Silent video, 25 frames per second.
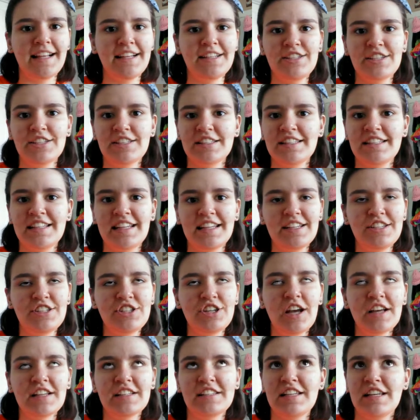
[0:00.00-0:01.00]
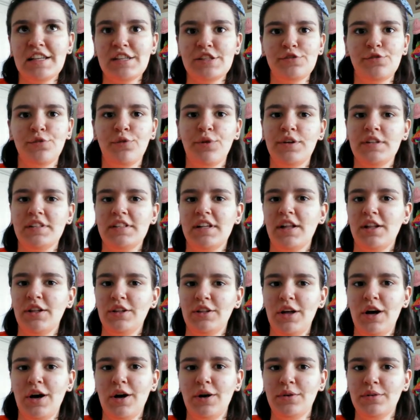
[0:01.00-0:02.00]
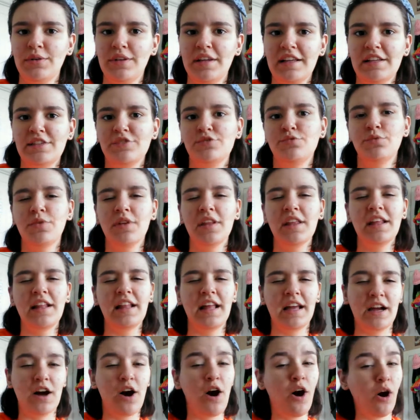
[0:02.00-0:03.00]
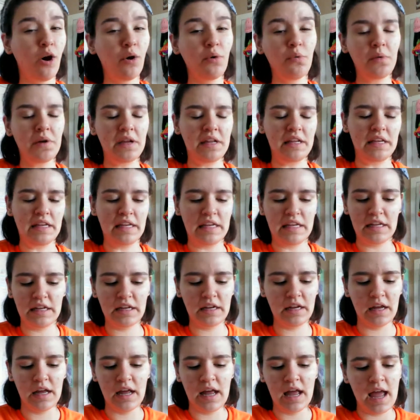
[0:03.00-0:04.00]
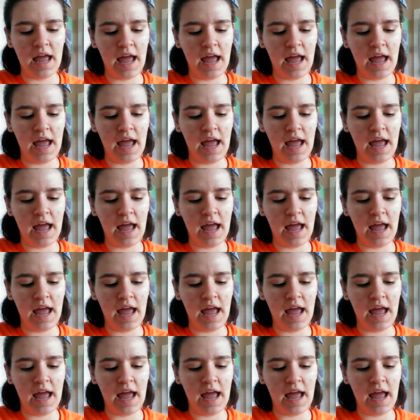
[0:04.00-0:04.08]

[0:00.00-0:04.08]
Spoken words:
just his voice alone is really like all we need.